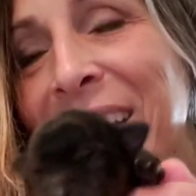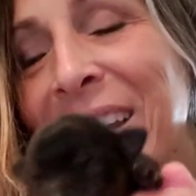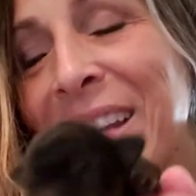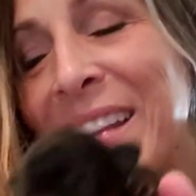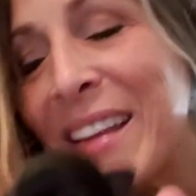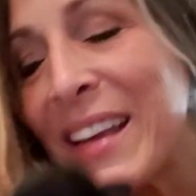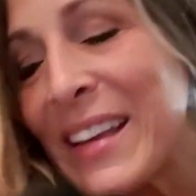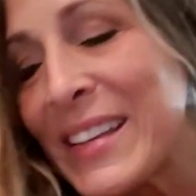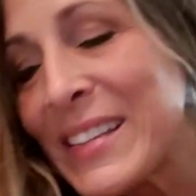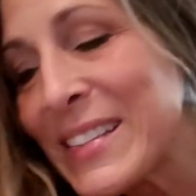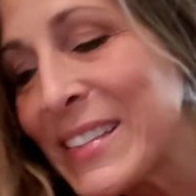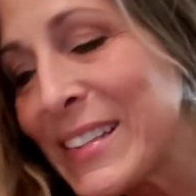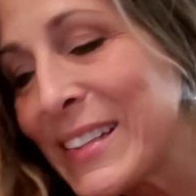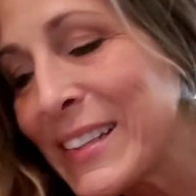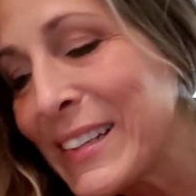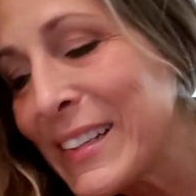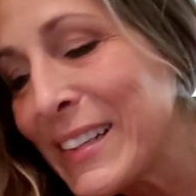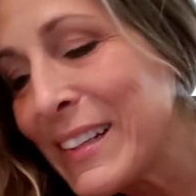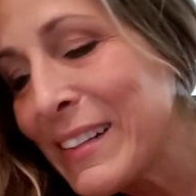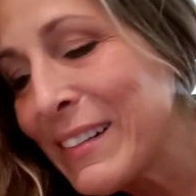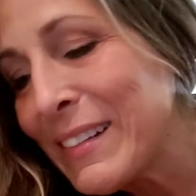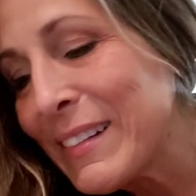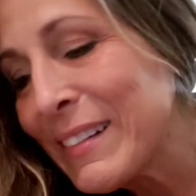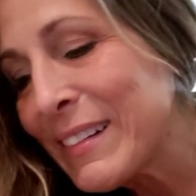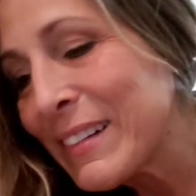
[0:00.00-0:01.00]
And that's the
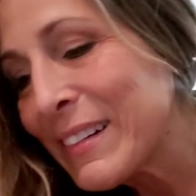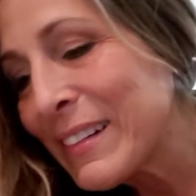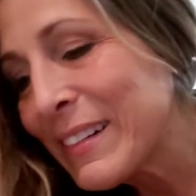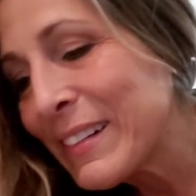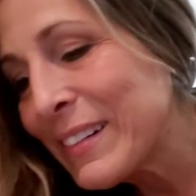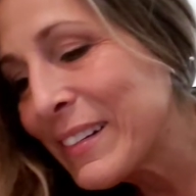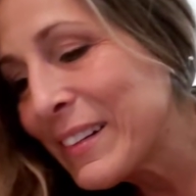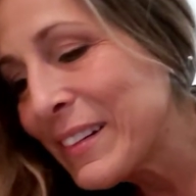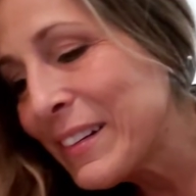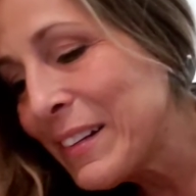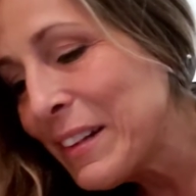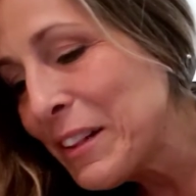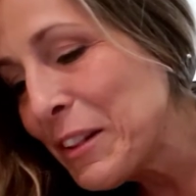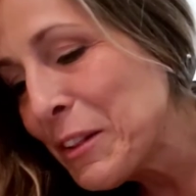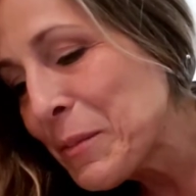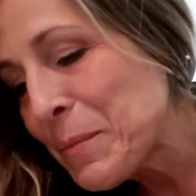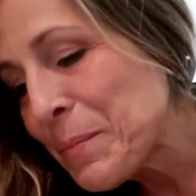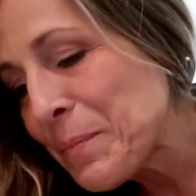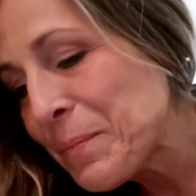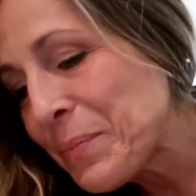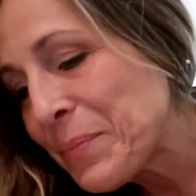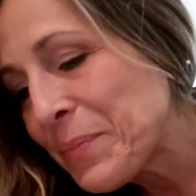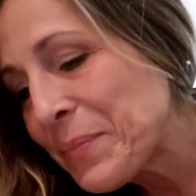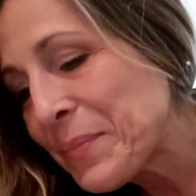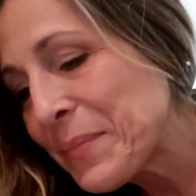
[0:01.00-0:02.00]
little girl.
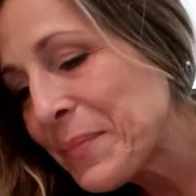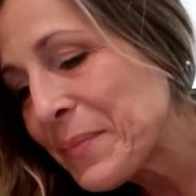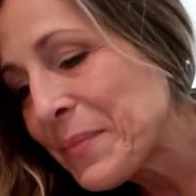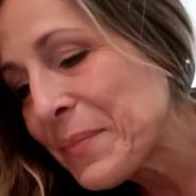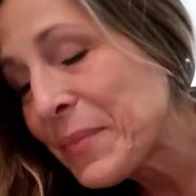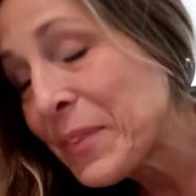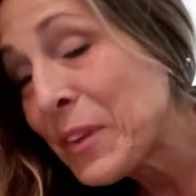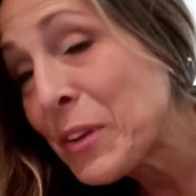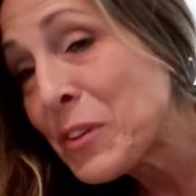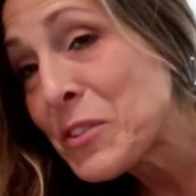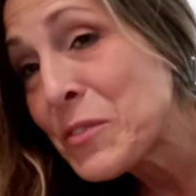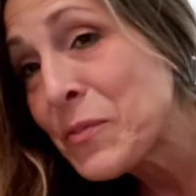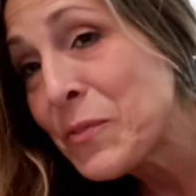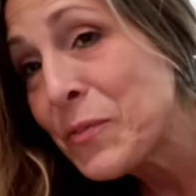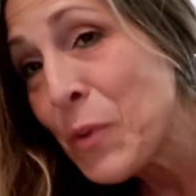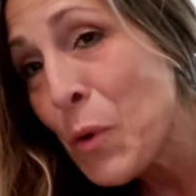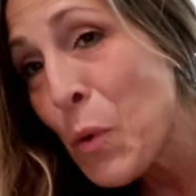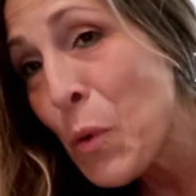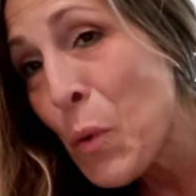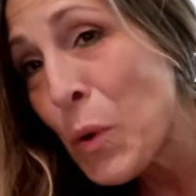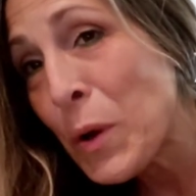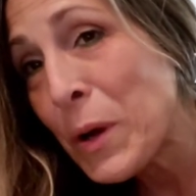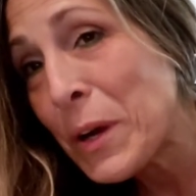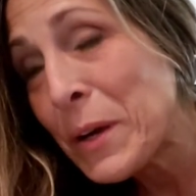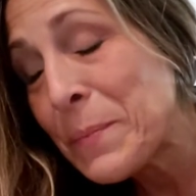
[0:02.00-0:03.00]
And there's
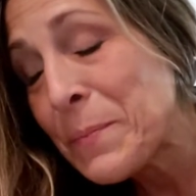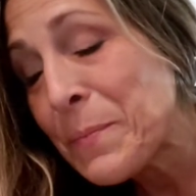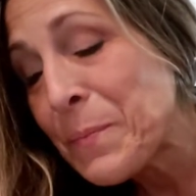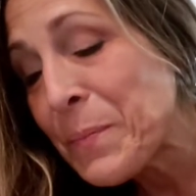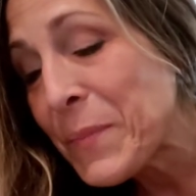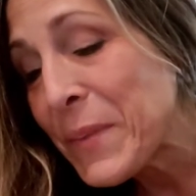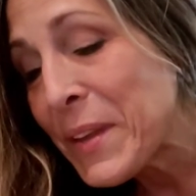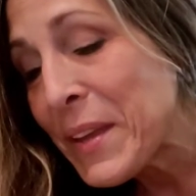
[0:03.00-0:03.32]
four.